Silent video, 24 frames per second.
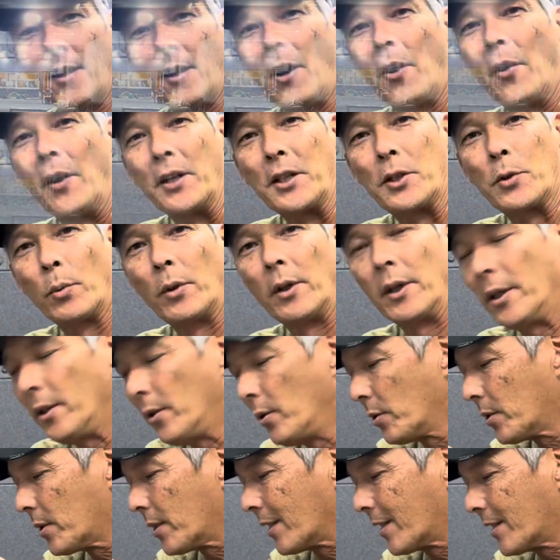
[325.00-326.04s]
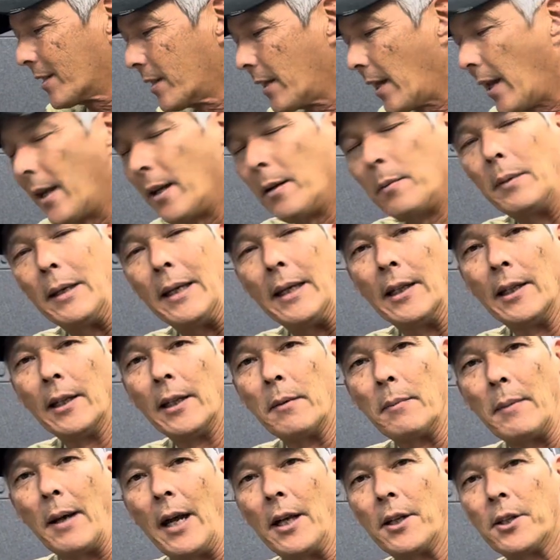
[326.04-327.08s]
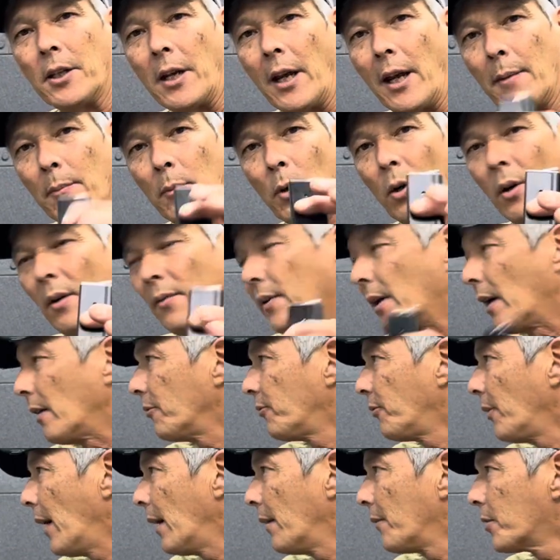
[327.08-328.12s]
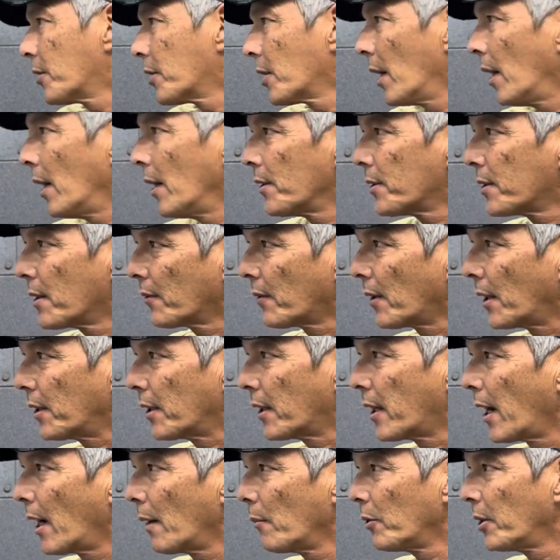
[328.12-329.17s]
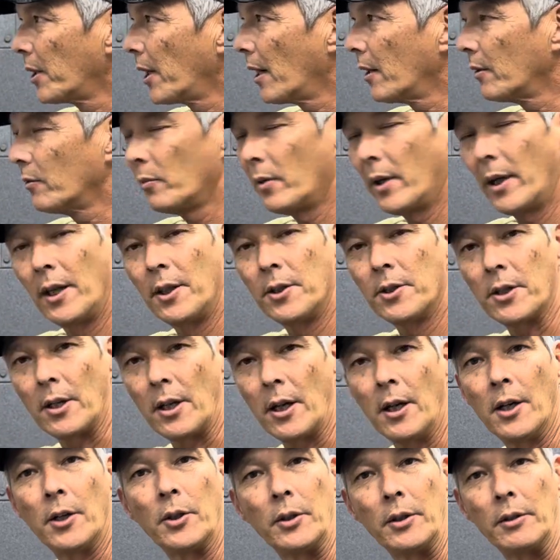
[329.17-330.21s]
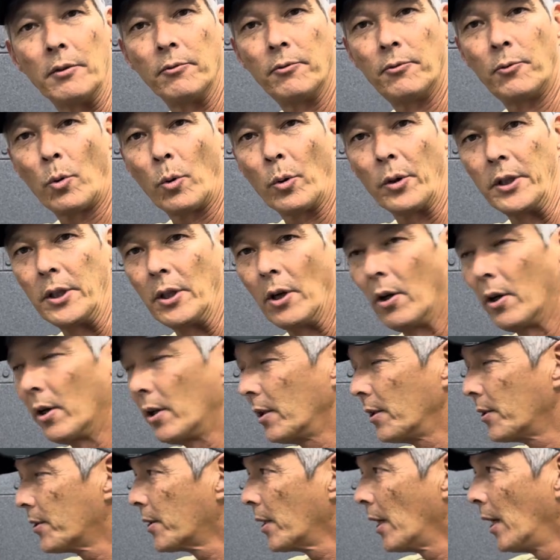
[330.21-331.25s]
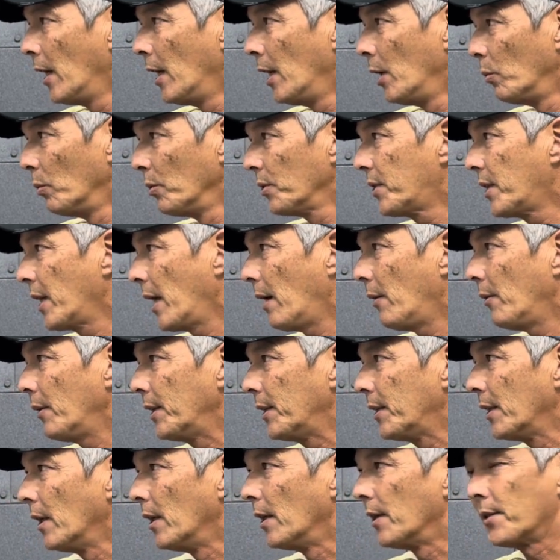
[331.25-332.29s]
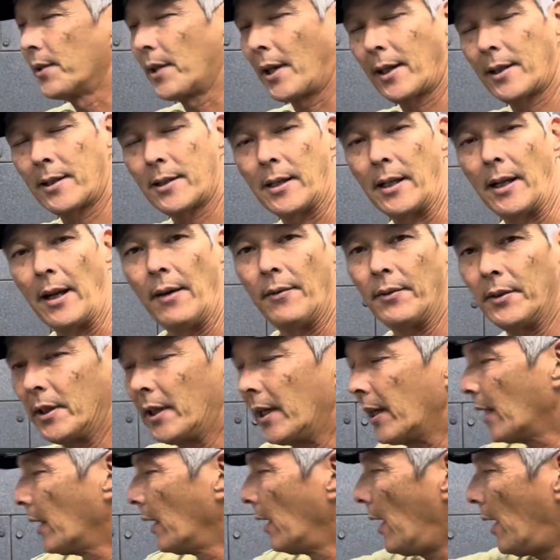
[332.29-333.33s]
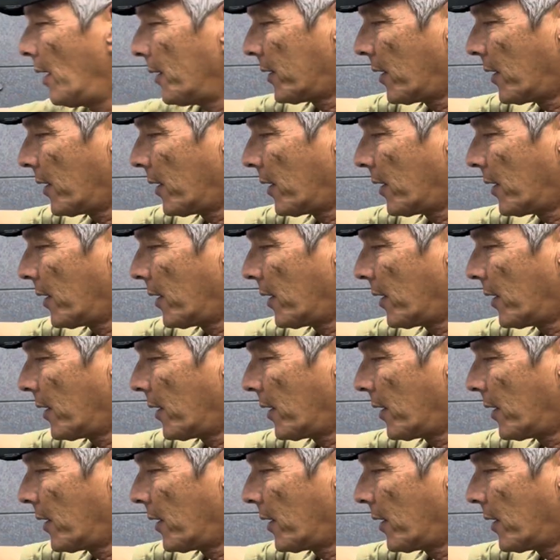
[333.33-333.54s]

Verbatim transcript: All right, so we're gonna use the same Eley Match ammo. I've got five shots. I've got the camera down range at 104 yards. We'll see how it does. Like I said, I haven't done any lot